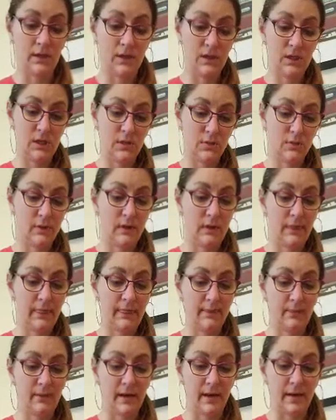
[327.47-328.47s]
2,
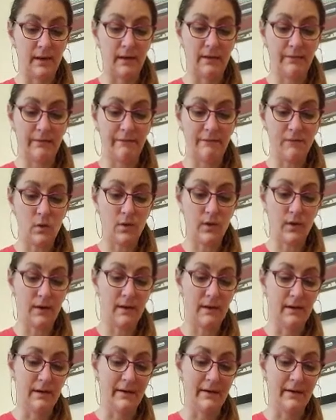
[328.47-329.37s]
3, 4,